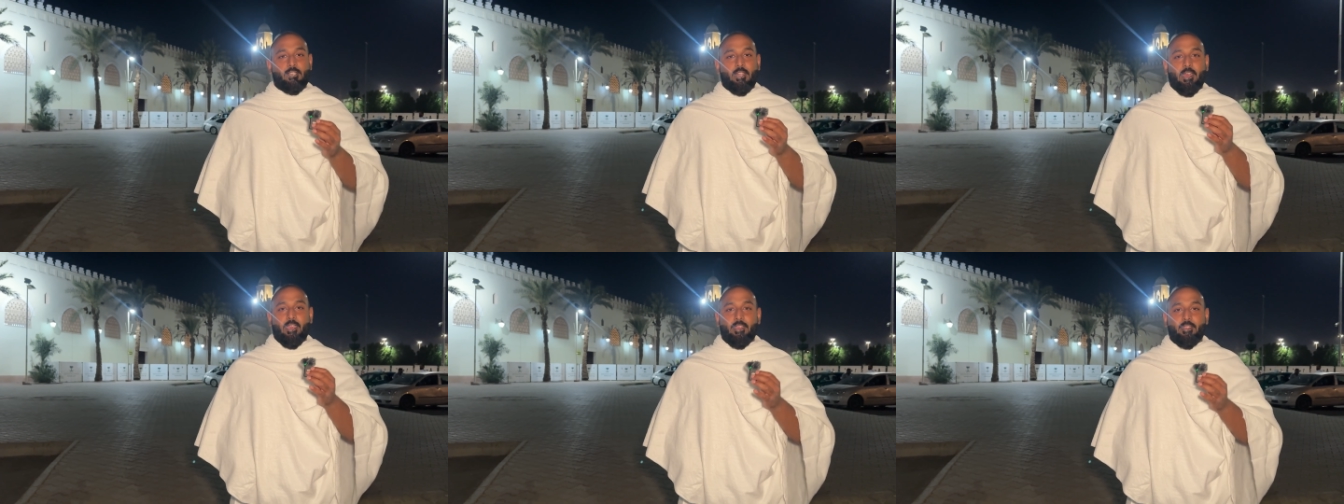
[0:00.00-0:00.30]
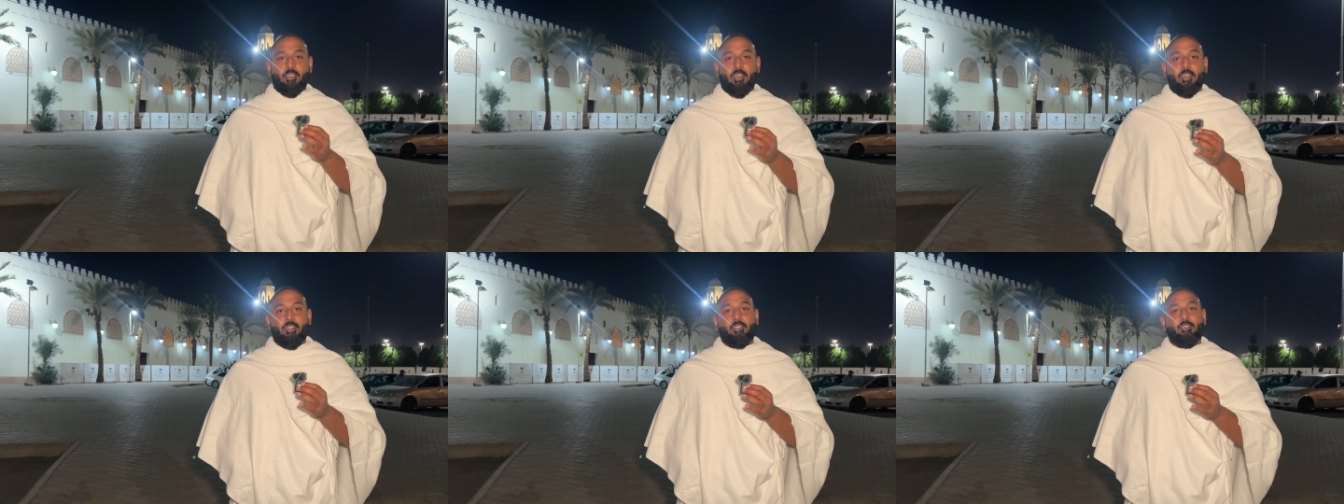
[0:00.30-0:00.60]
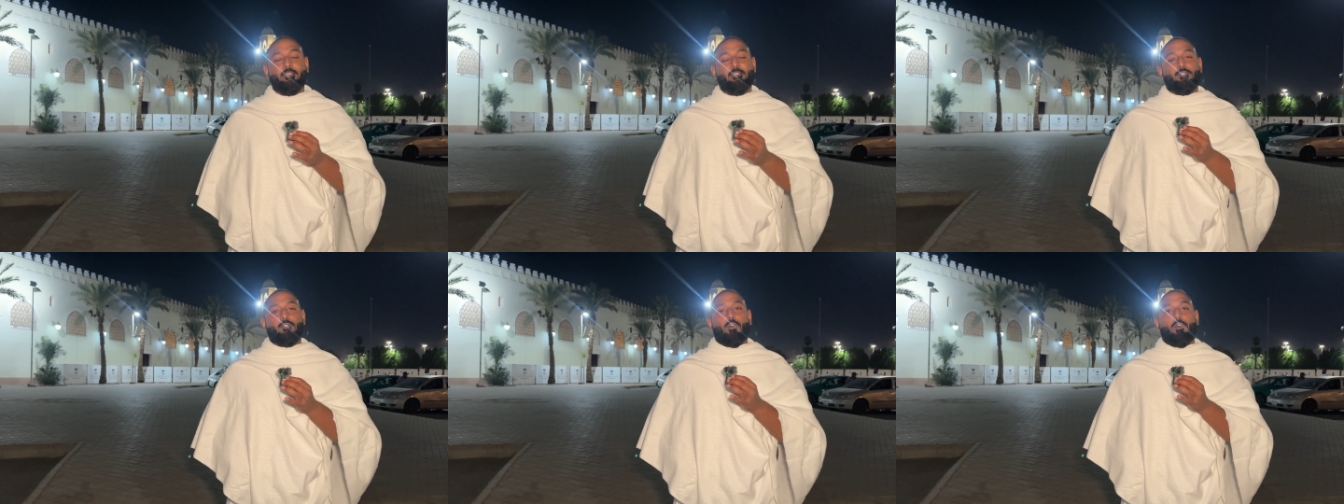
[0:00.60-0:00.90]
like that
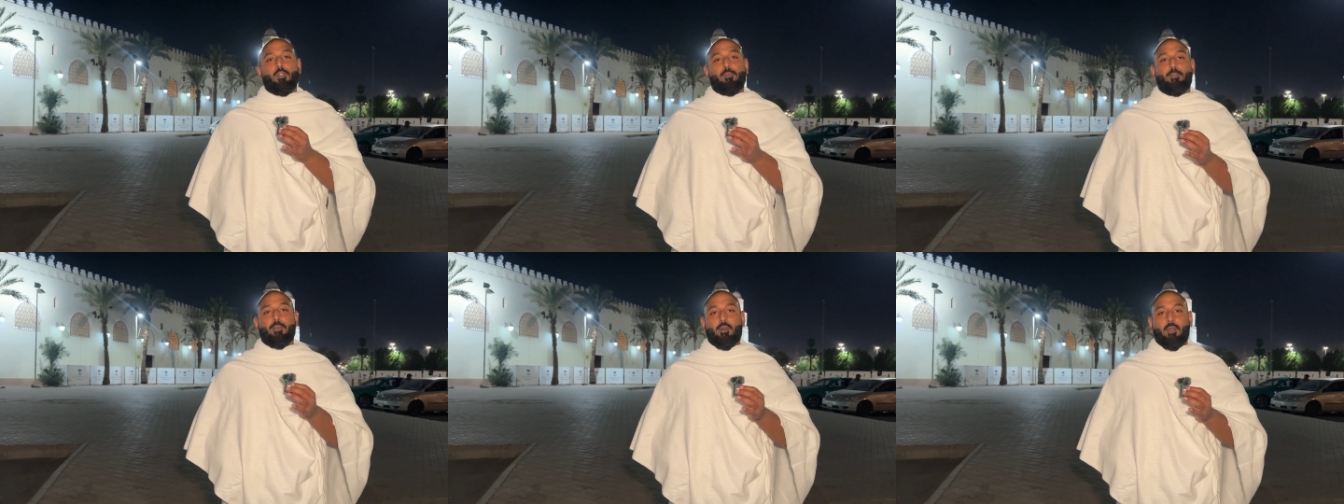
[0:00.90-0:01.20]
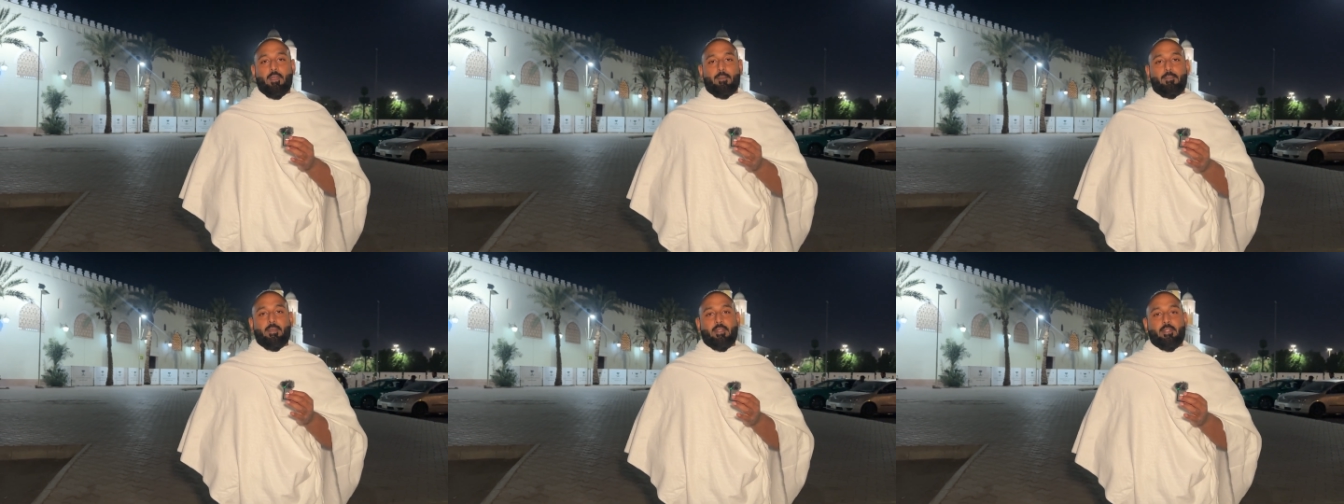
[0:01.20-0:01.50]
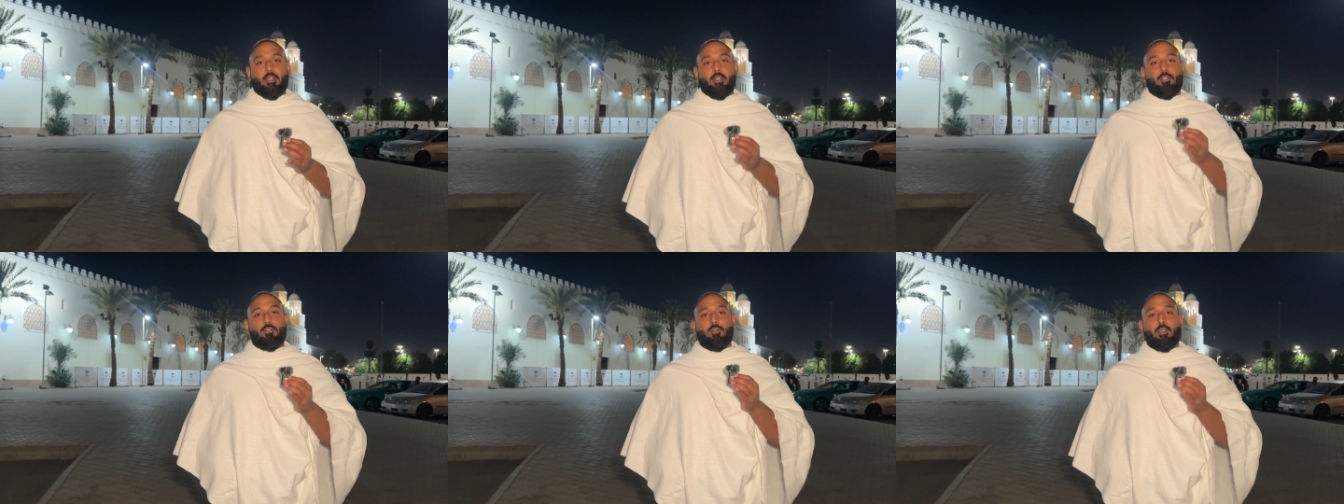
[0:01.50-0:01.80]
is all
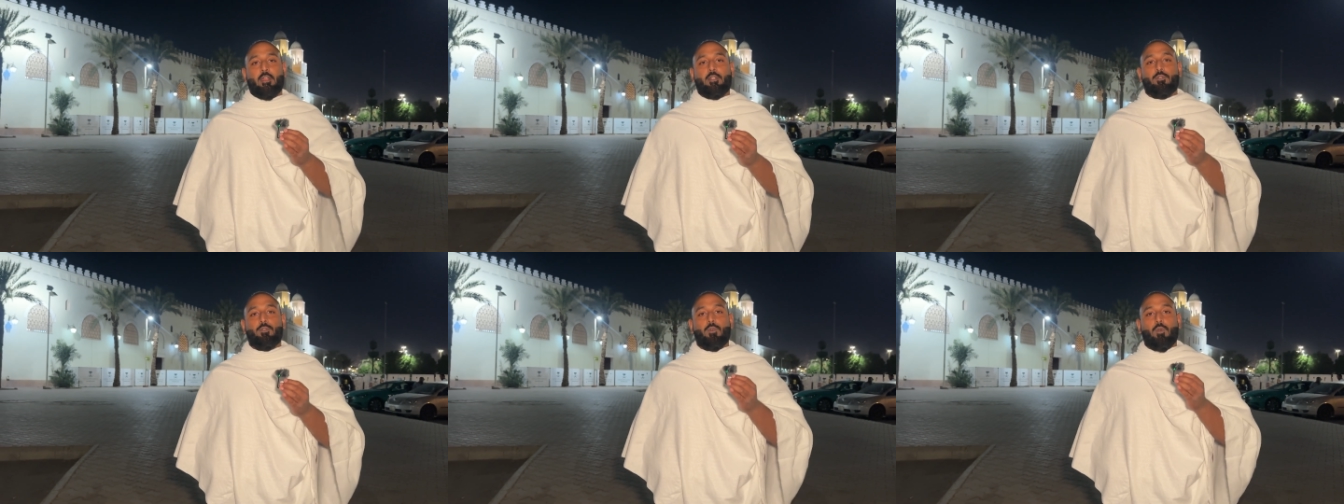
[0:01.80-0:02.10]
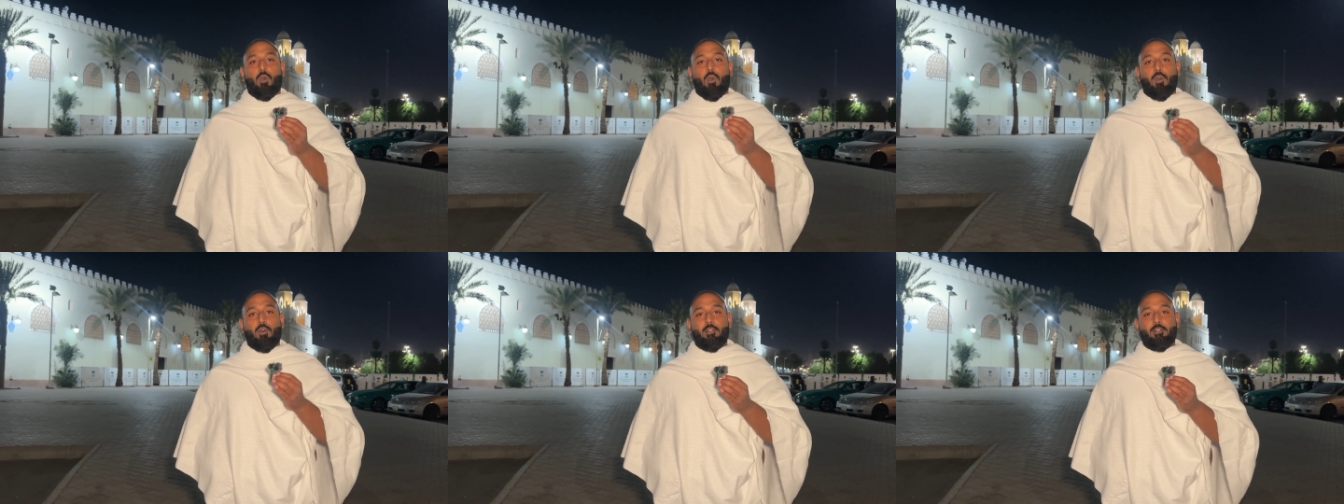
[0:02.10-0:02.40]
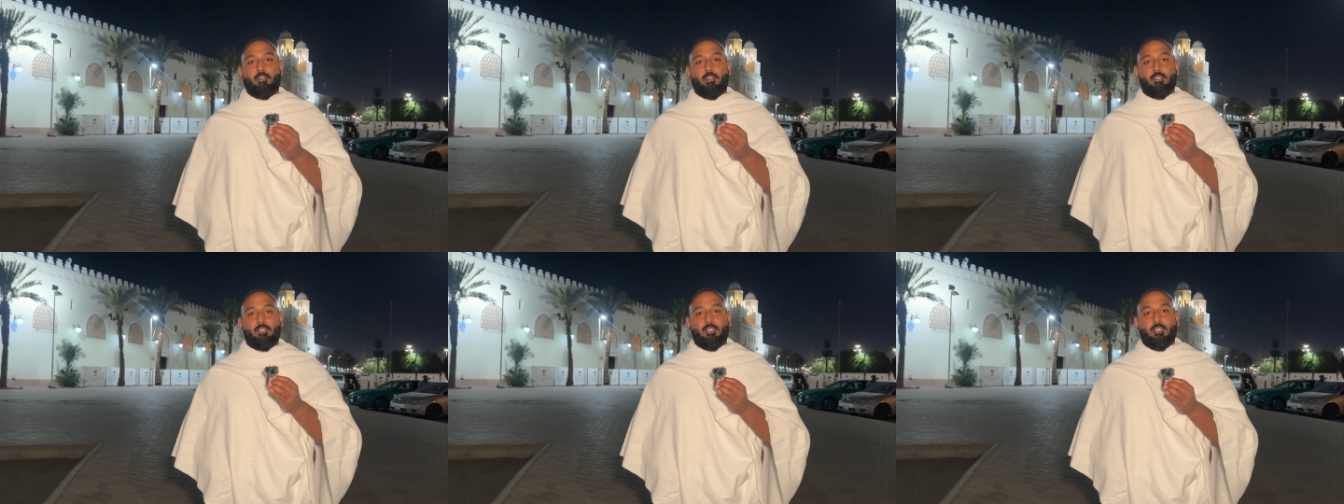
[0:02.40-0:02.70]
prohibited. You can do all
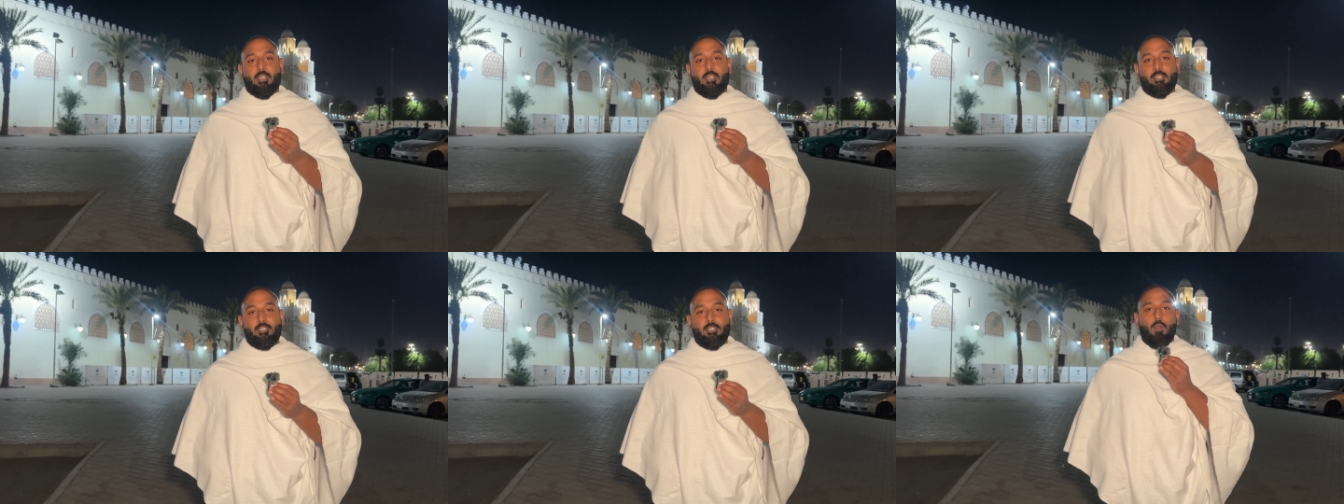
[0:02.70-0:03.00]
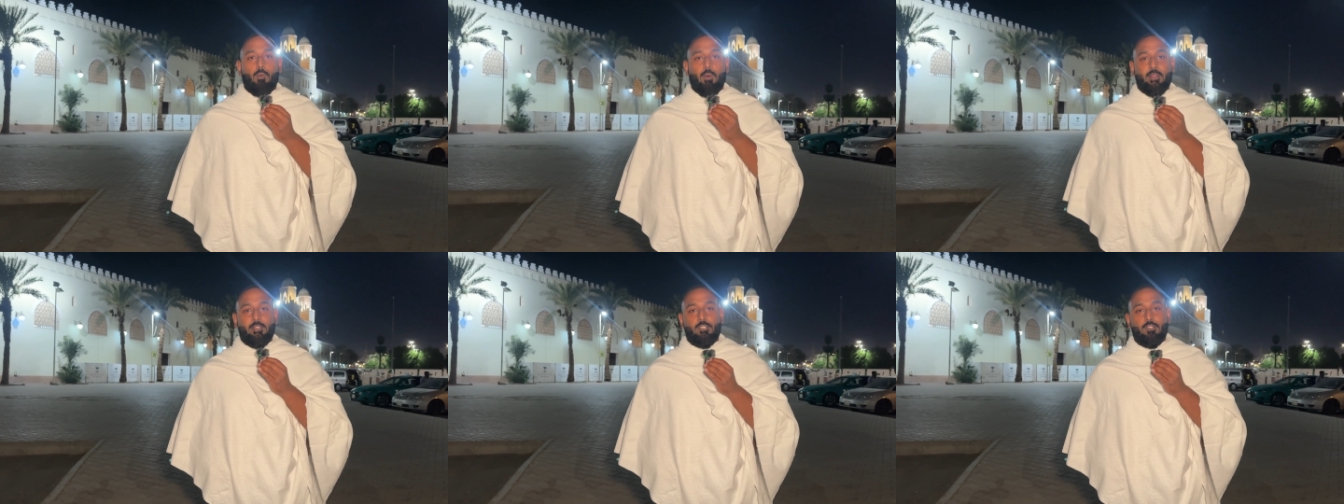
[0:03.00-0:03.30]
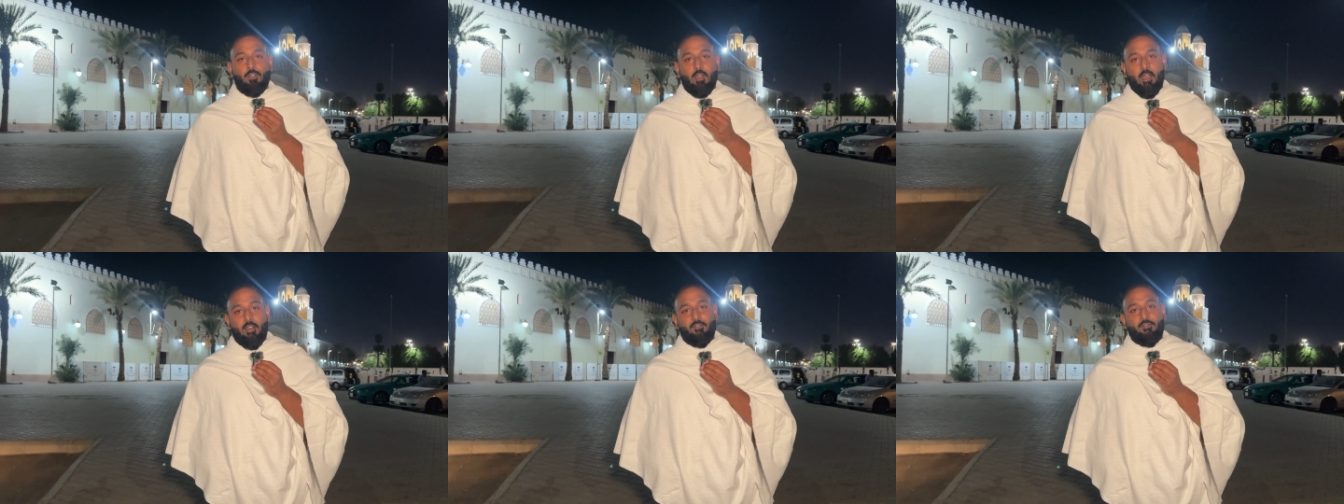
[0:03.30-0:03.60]
these things once
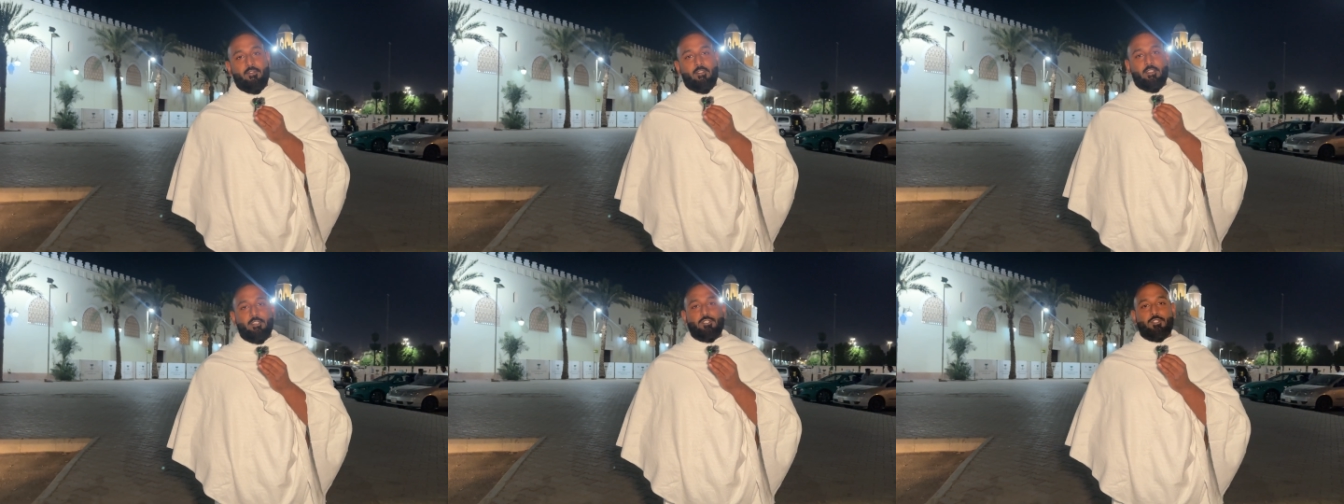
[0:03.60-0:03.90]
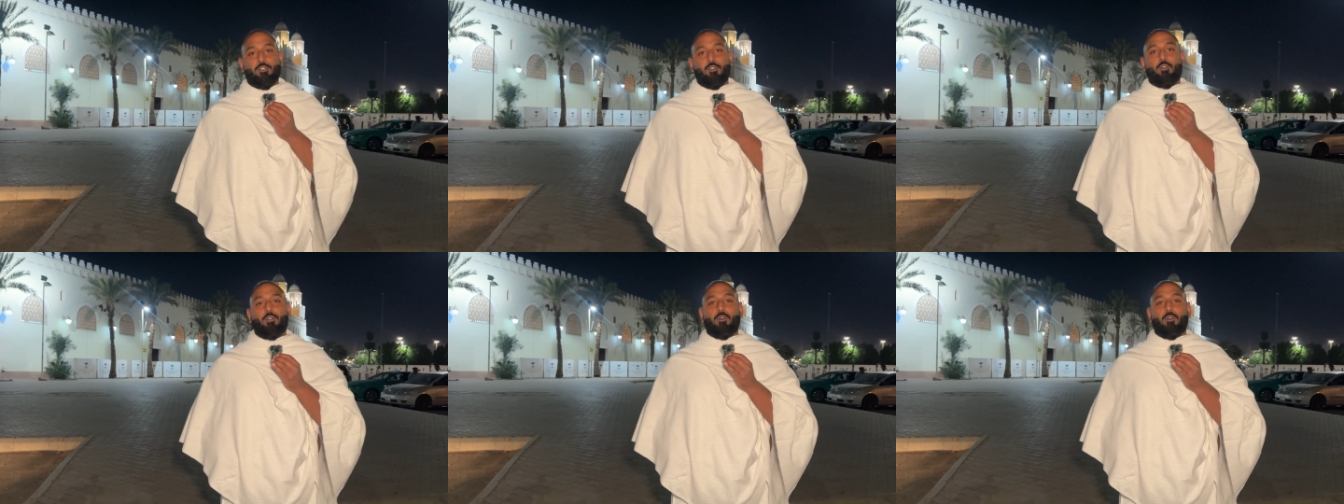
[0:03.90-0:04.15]
you have finished your